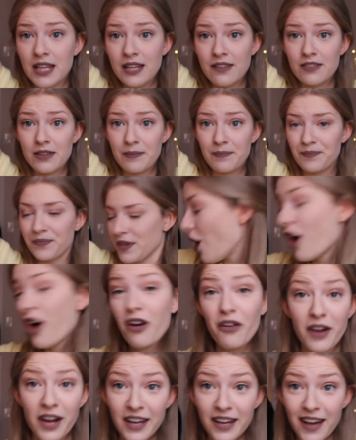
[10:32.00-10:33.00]
I love them.
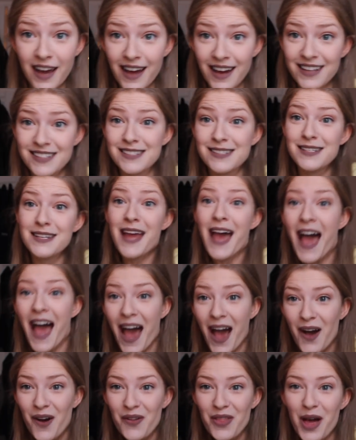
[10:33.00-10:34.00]
Alright guys,
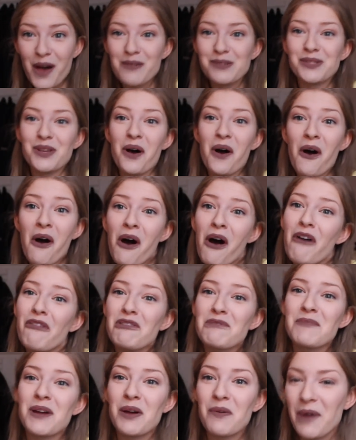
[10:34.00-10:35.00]
now that was all
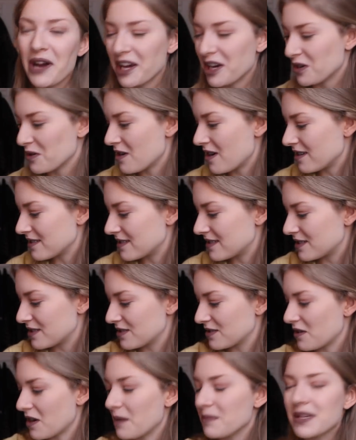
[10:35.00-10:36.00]
for my White
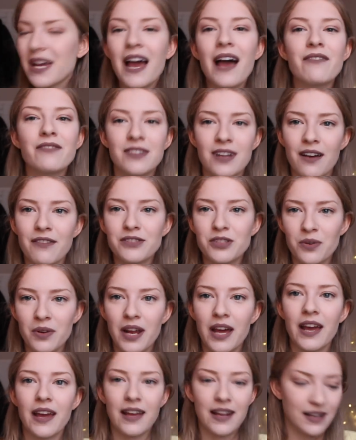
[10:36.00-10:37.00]
Cross scrubs. I have enough,
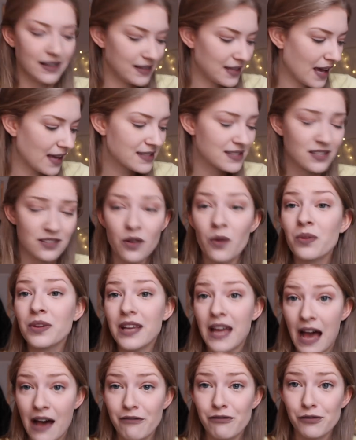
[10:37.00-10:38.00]
don't I? And that's
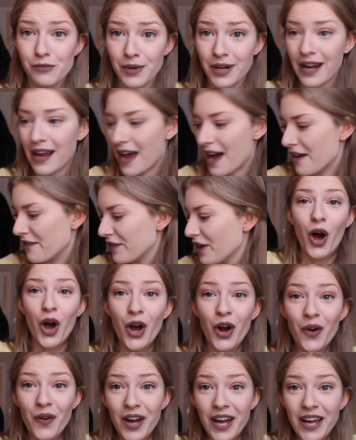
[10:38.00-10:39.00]
only half of what I have.
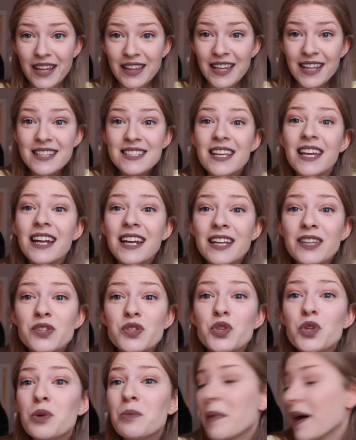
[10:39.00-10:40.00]
Alright, let's get
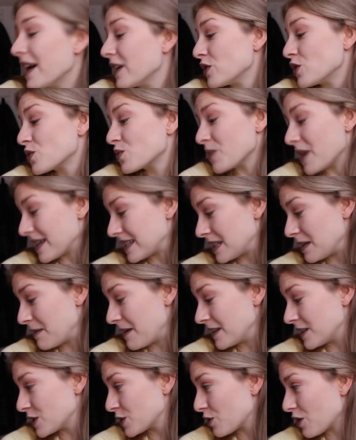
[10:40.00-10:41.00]
into my Dress A
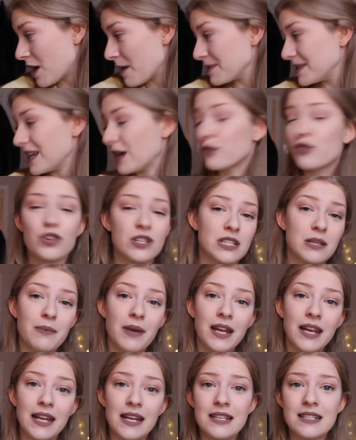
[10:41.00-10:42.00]
Med scrubs. Now, Dress A
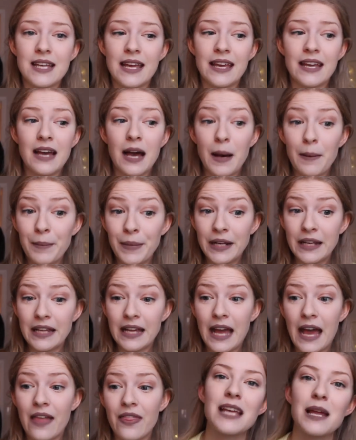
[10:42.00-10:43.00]
Med is a
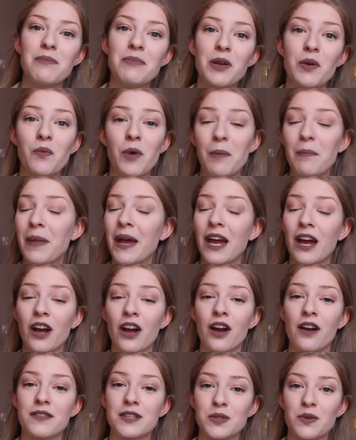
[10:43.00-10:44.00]
company and send me one
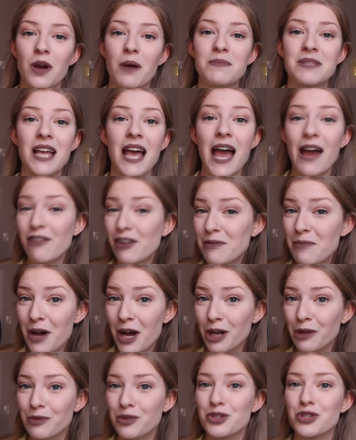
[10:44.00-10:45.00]
pair of scrubs every
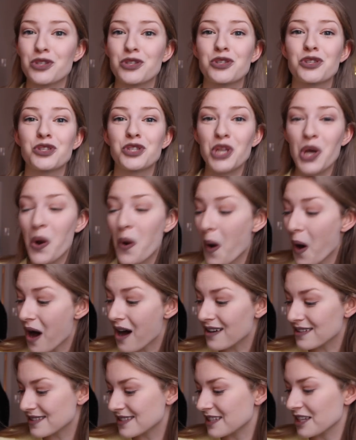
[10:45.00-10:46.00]
month, which is so
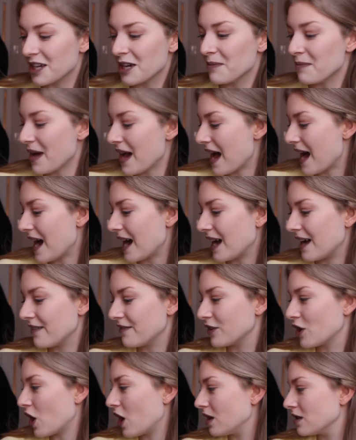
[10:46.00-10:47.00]
awesome.
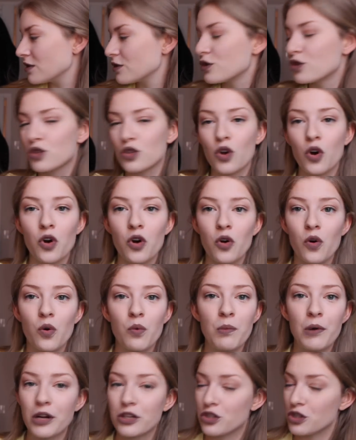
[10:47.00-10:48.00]
I've gotten
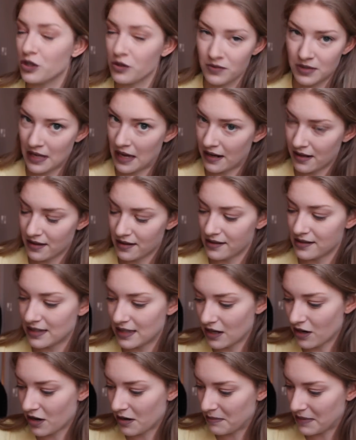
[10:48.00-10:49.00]
so much use out of these.
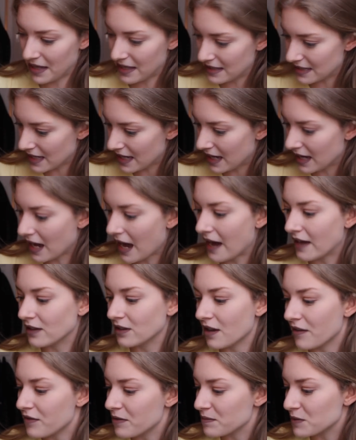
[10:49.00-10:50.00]
They're amazing. I
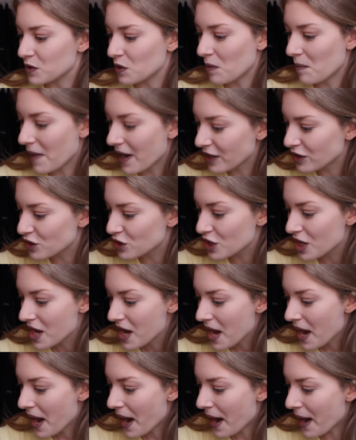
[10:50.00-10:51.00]
love them so much.
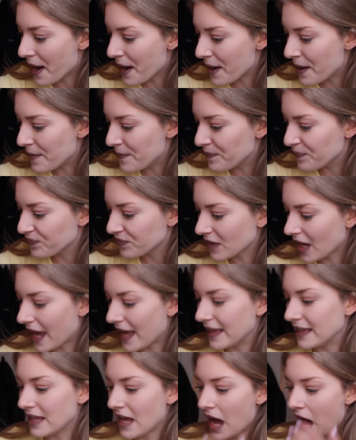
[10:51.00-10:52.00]

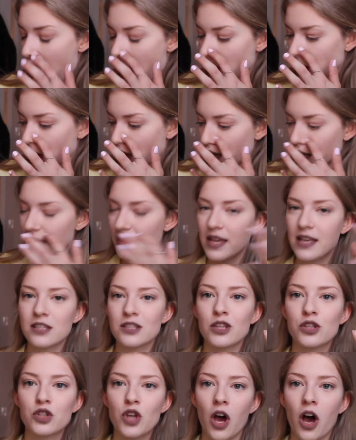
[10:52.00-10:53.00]
And a lot of
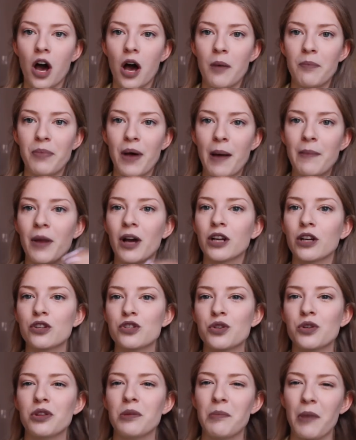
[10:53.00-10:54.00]
these, the top, I'm not going
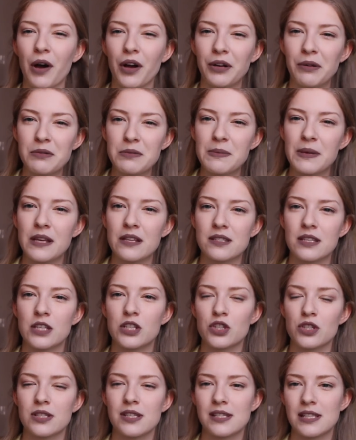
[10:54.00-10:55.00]
to show you the bottoms because
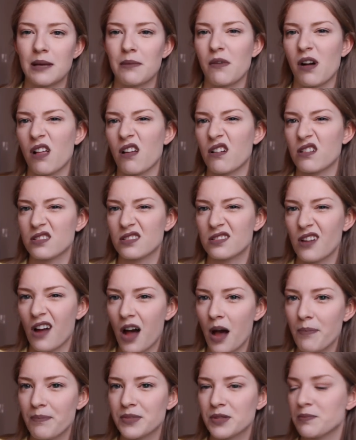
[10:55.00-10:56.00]
it's just the same color as the
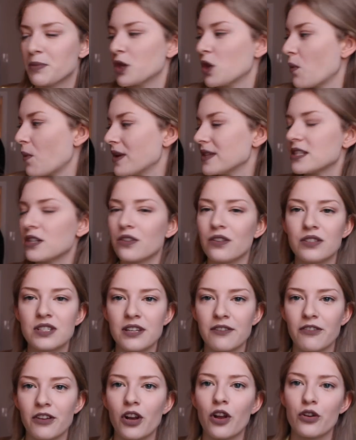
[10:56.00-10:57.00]
tops, but the ones that are
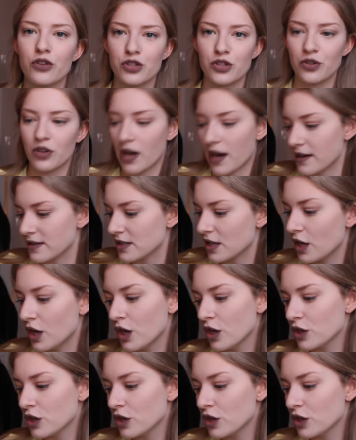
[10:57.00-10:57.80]
different, I'll show you guys.